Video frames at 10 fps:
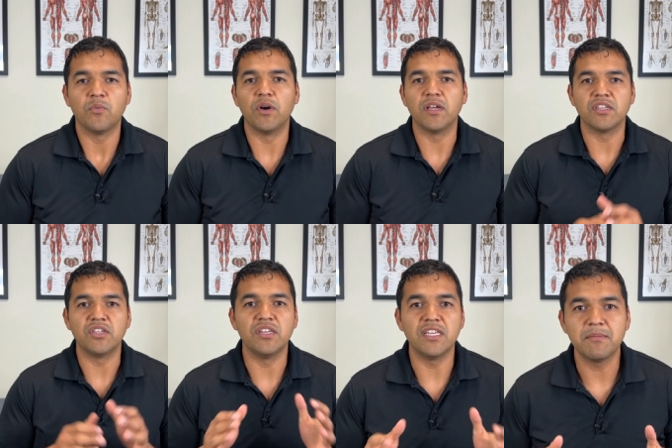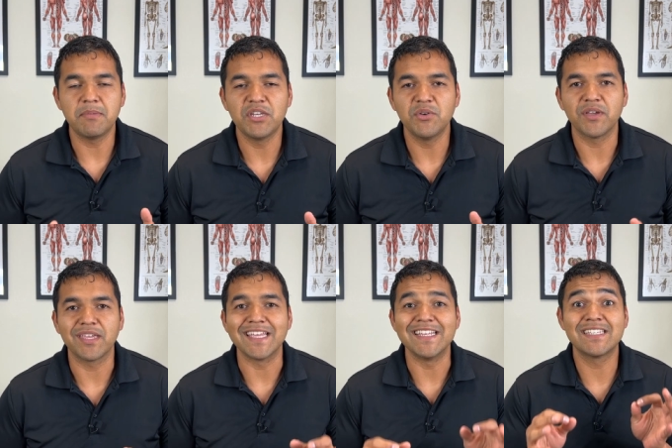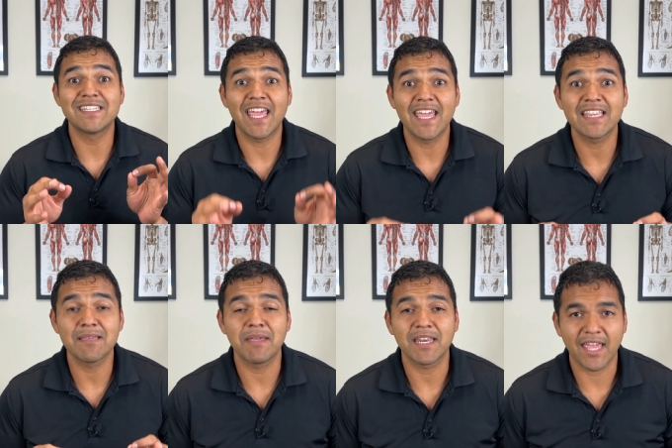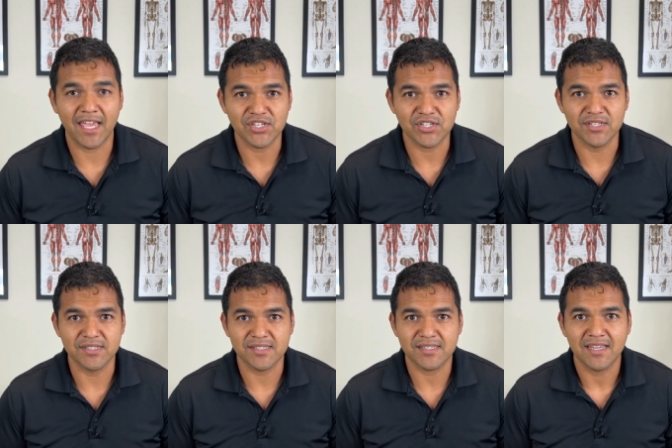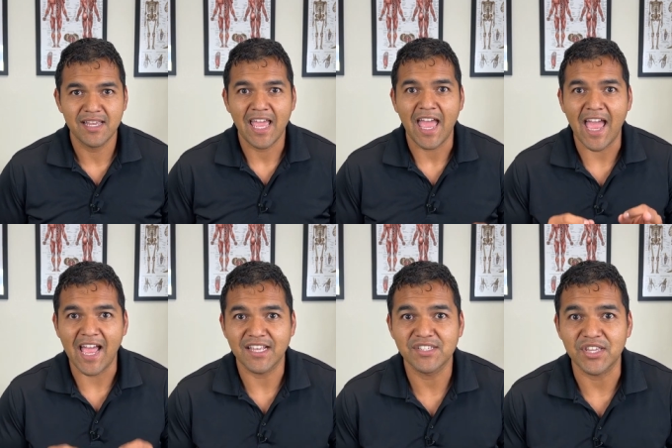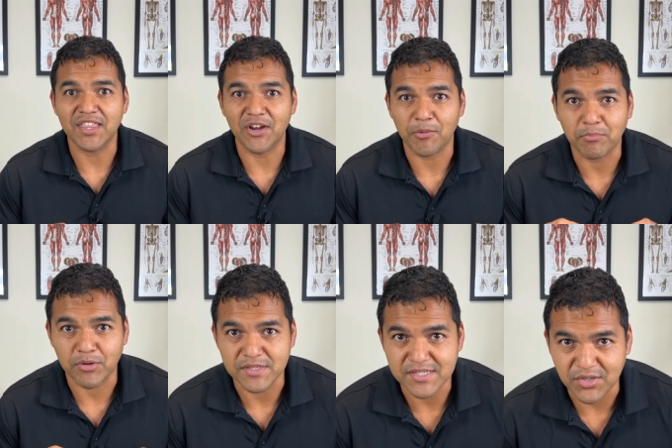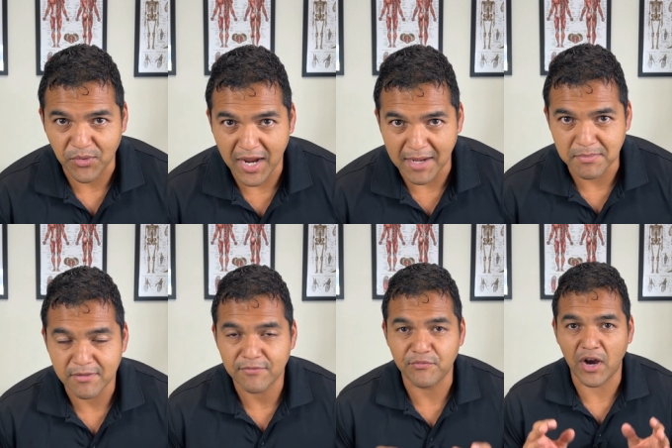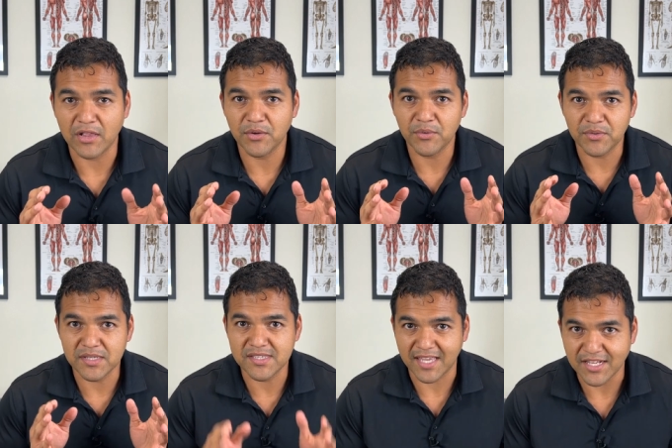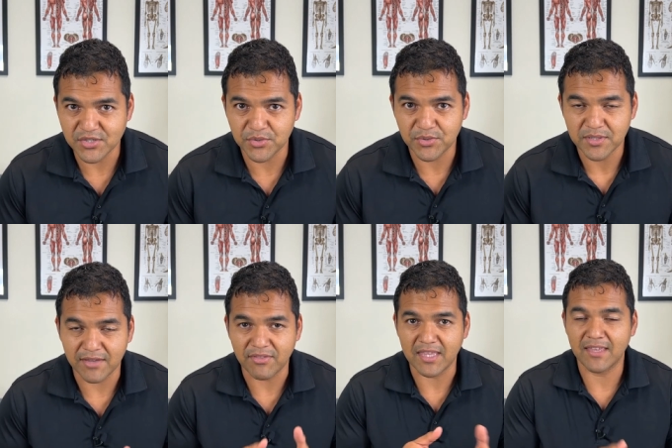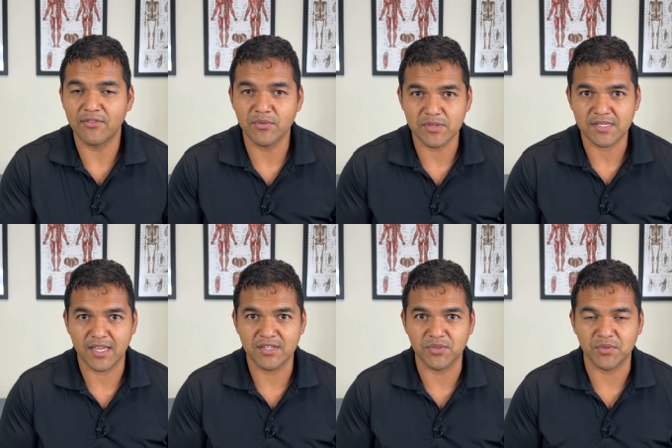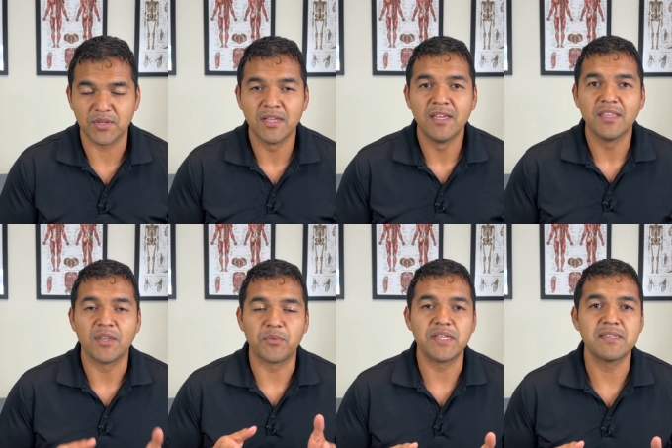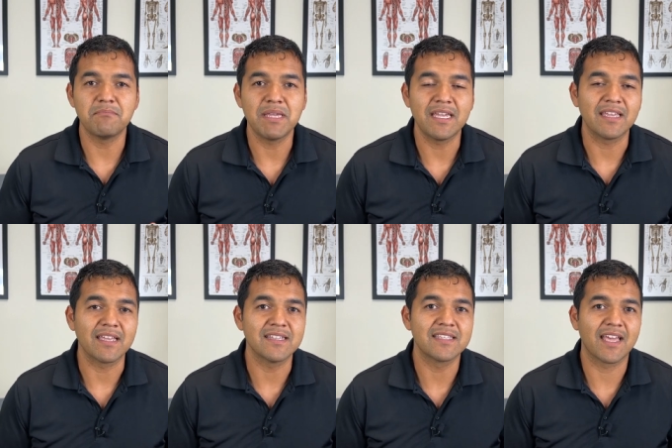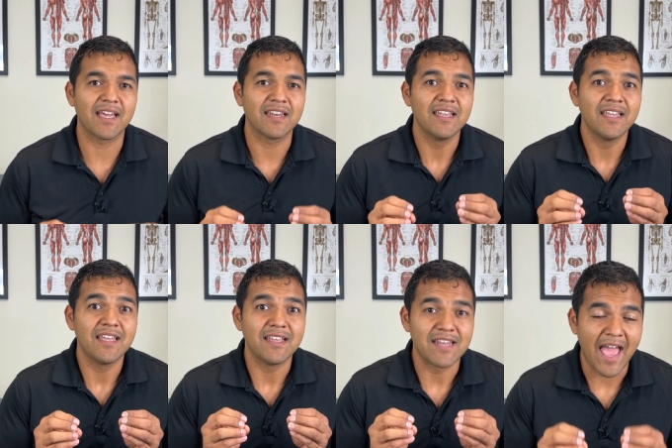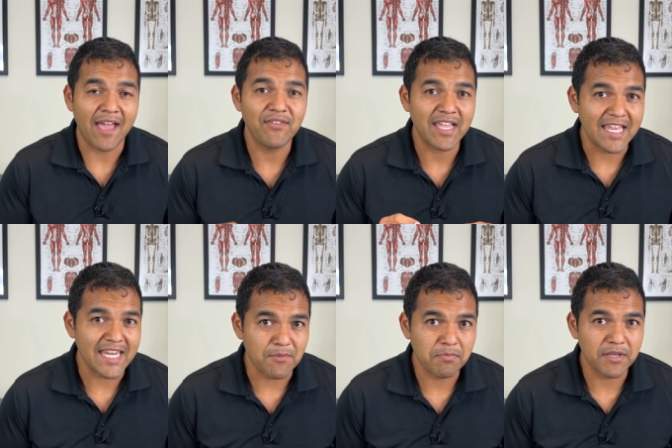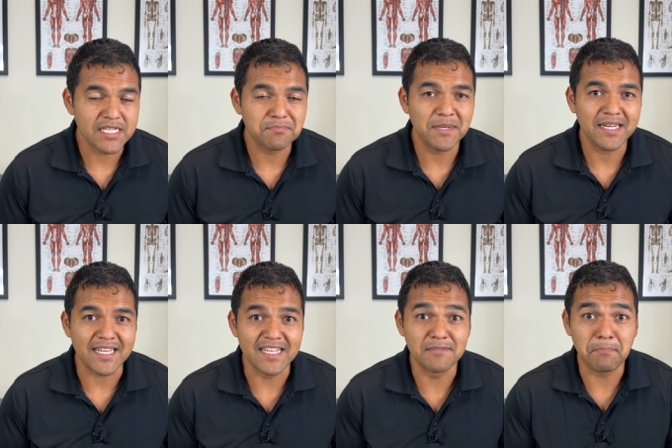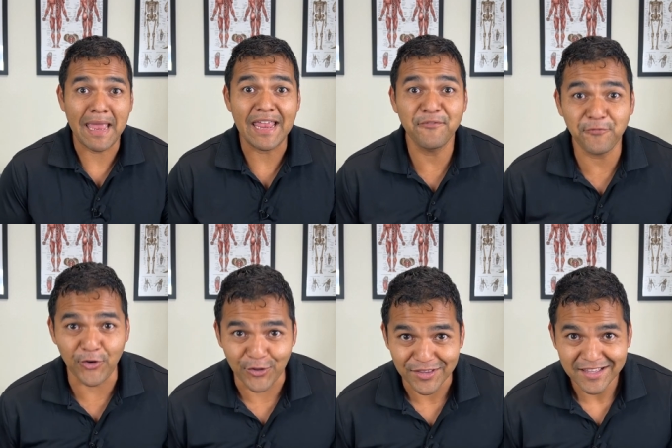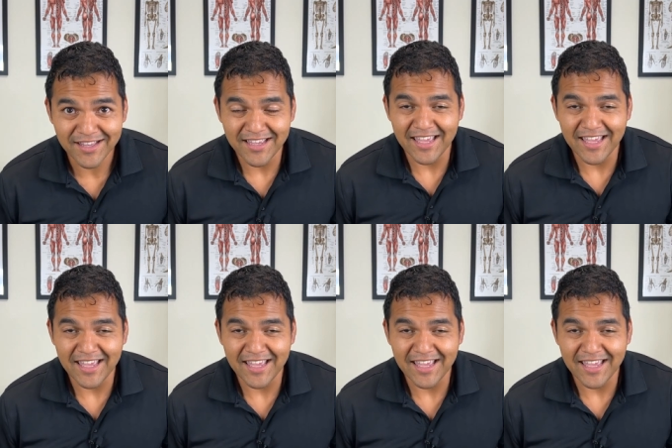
What you need to be doing is take the medications as they're prescribed. Follow the schedule if they give you a schedule. The reason being is that having a knee replacement is painful